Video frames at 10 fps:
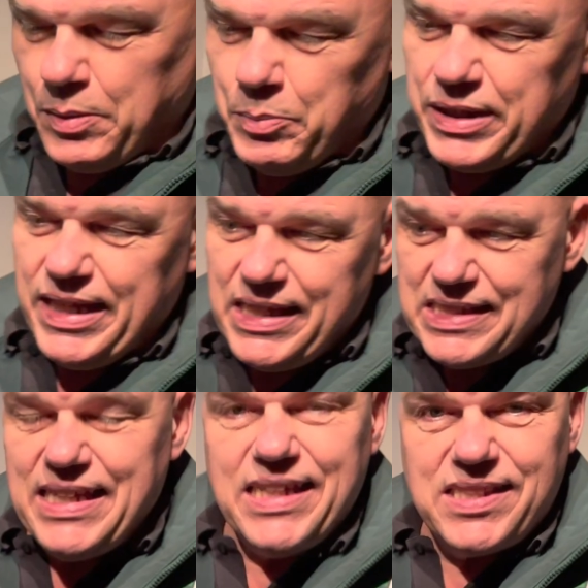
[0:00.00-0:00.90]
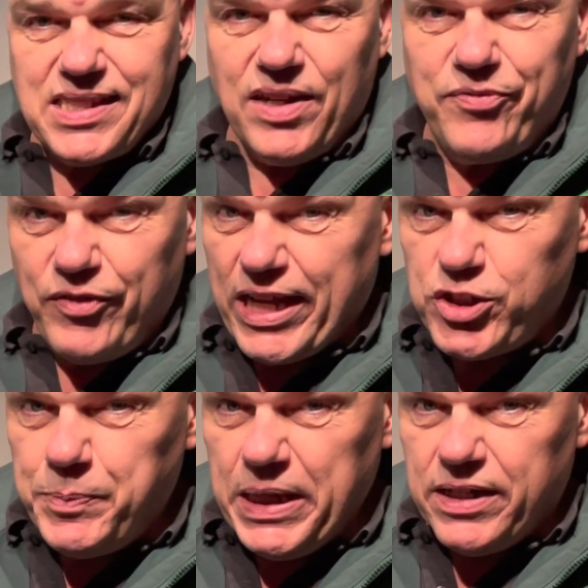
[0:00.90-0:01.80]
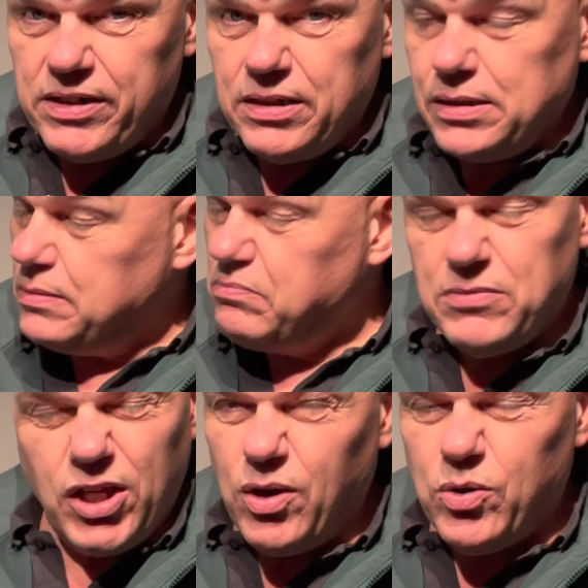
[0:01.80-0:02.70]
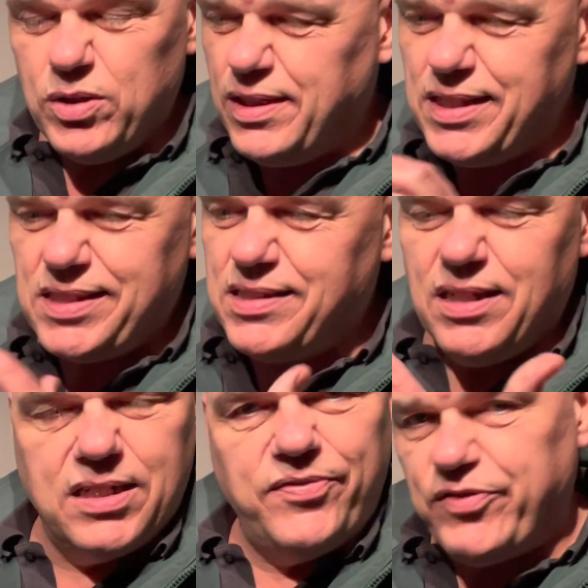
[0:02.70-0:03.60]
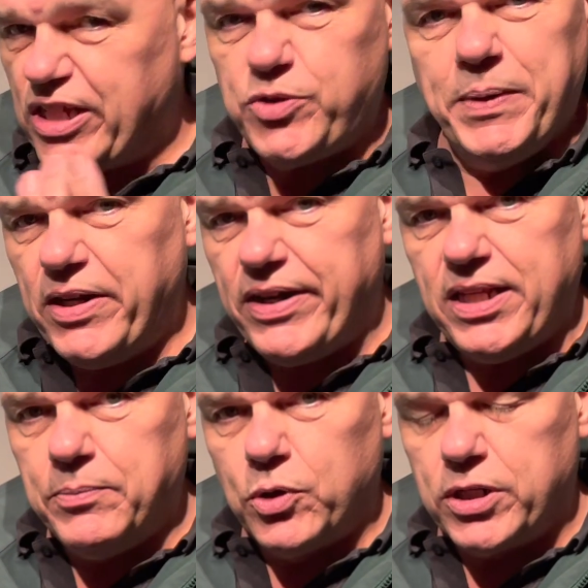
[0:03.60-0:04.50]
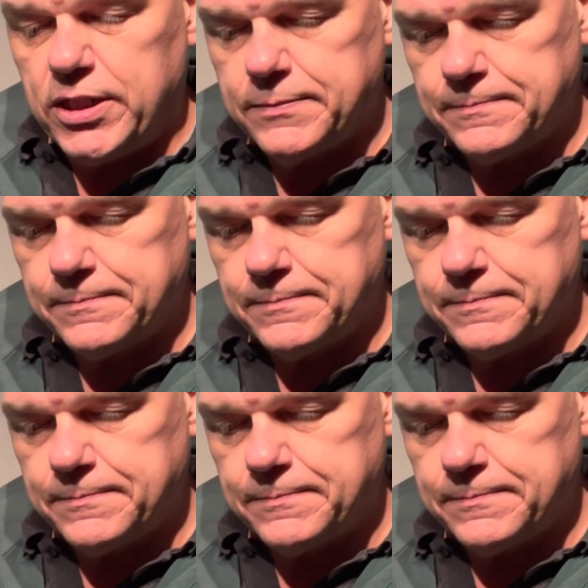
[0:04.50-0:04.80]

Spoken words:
But is this a fresh beer? No, this is not a fresh beer anymore.